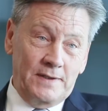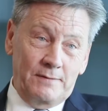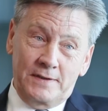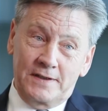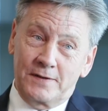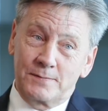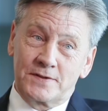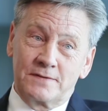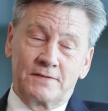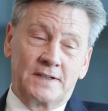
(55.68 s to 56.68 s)
We hope
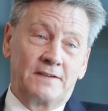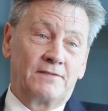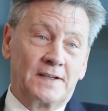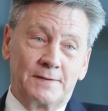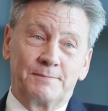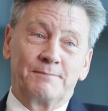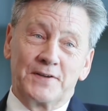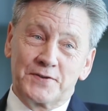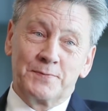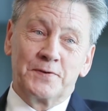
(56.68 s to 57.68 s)
to really develop
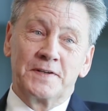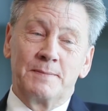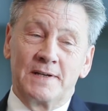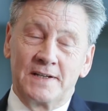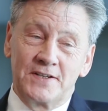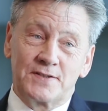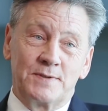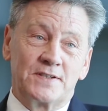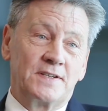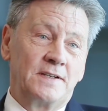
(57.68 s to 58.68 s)
much more in the Middle East.
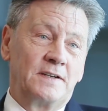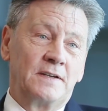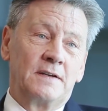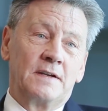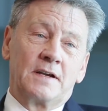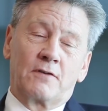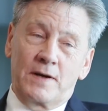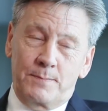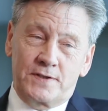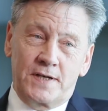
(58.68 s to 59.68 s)
We see
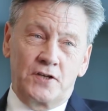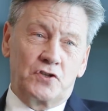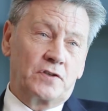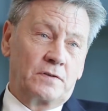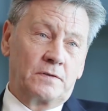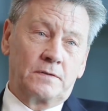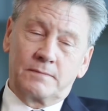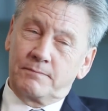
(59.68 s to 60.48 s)
great potential,